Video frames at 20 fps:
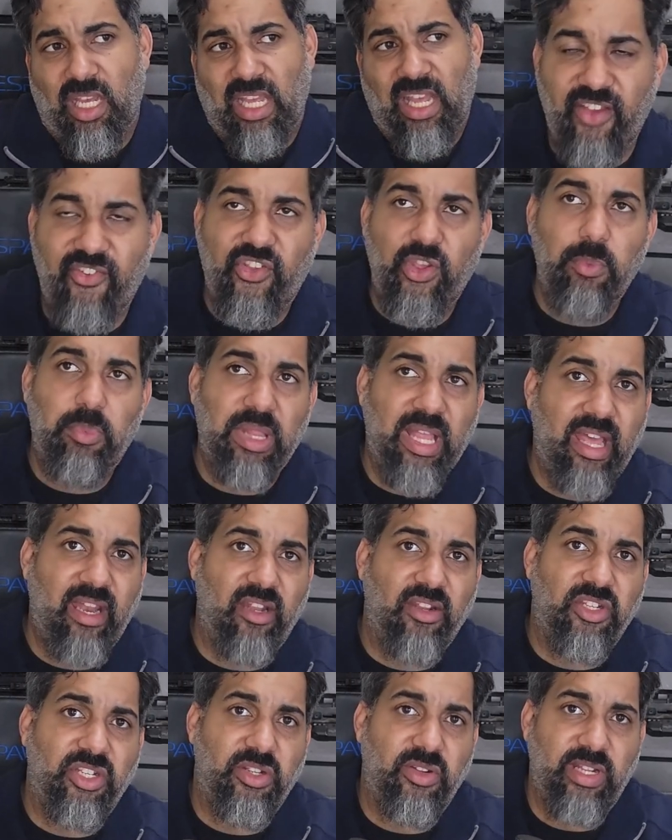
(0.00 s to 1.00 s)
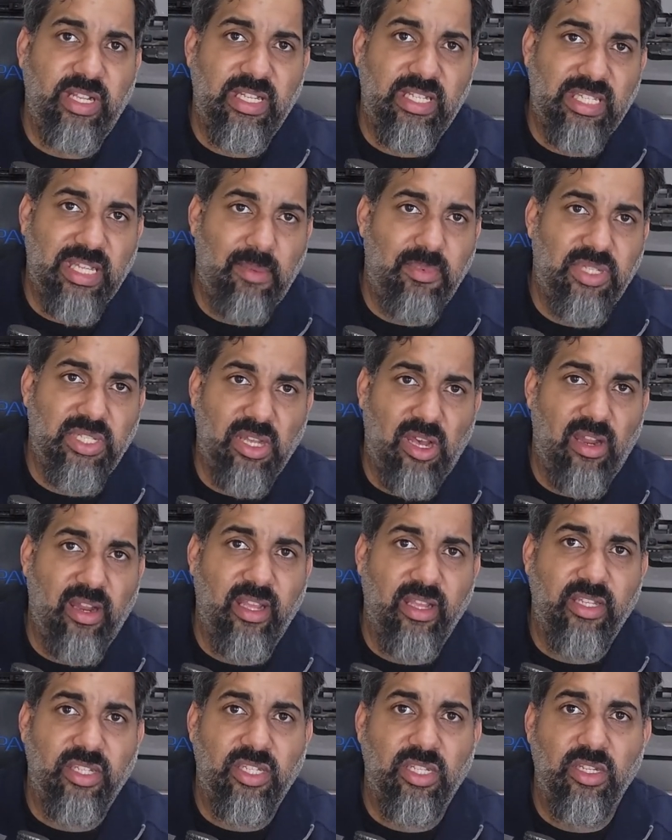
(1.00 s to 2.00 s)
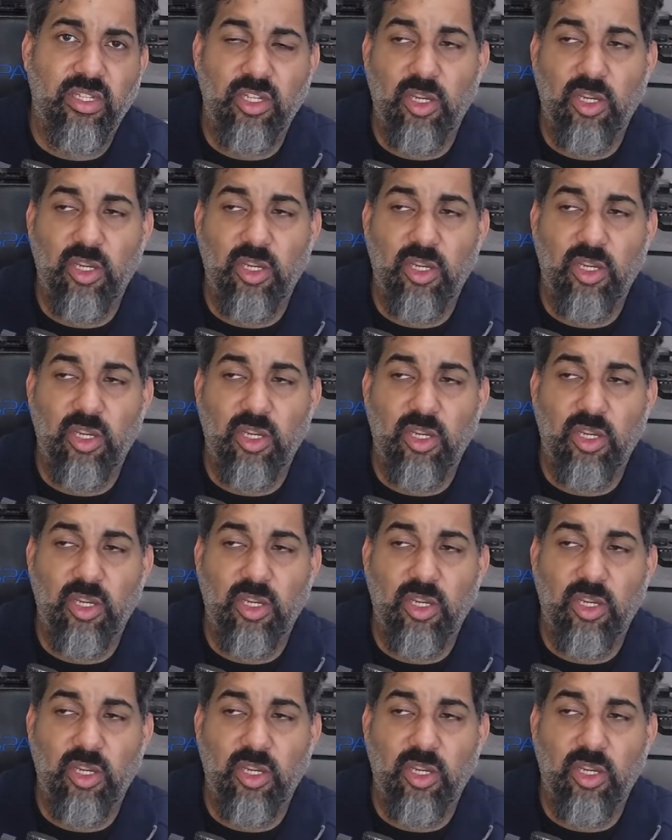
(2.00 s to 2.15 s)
if you plan on shooting subsonics,